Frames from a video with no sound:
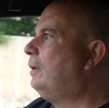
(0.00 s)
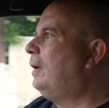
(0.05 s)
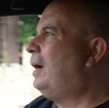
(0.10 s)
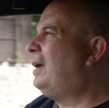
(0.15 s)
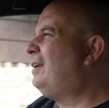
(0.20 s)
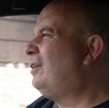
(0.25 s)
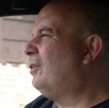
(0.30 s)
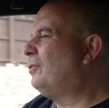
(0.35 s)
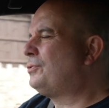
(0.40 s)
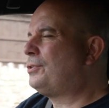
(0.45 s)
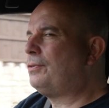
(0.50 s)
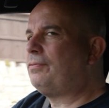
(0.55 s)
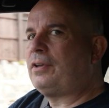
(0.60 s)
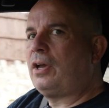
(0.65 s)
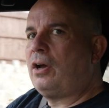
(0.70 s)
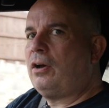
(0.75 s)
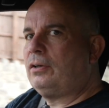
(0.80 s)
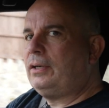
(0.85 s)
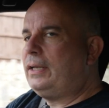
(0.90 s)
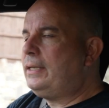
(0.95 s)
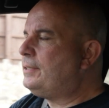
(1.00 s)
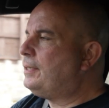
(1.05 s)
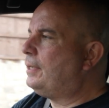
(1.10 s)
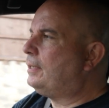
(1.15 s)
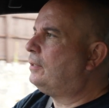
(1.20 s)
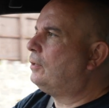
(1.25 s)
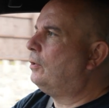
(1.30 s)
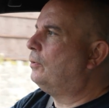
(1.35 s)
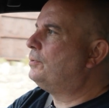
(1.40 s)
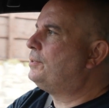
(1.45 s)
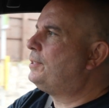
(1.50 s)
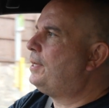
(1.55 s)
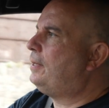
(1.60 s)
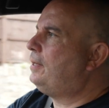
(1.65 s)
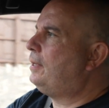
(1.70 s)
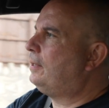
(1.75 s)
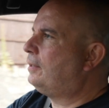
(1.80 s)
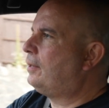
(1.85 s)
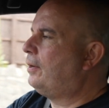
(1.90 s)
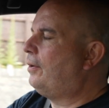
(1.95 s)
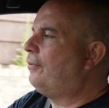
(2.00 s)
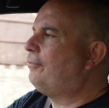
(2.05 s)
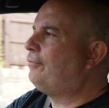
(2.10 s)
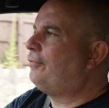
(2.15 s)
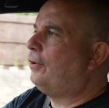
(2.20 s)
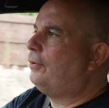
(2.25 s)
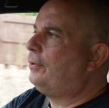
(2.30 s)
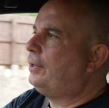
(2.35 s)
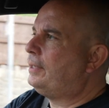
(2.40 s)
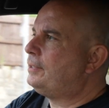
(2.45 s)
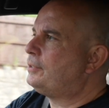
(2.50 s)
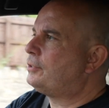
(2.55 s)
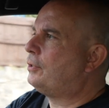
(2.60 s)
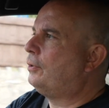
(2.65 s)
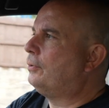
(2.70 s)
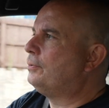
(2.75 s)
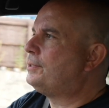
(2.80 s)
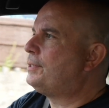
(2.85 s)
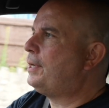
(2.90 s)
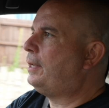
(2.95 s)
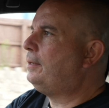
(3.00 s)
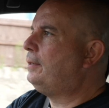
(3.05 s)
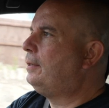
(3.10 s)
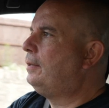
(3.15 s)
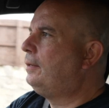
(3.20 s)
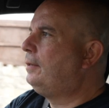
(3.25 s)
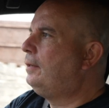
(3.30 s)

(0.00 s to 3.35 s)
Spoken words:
and lots of car leasing content and car finance content.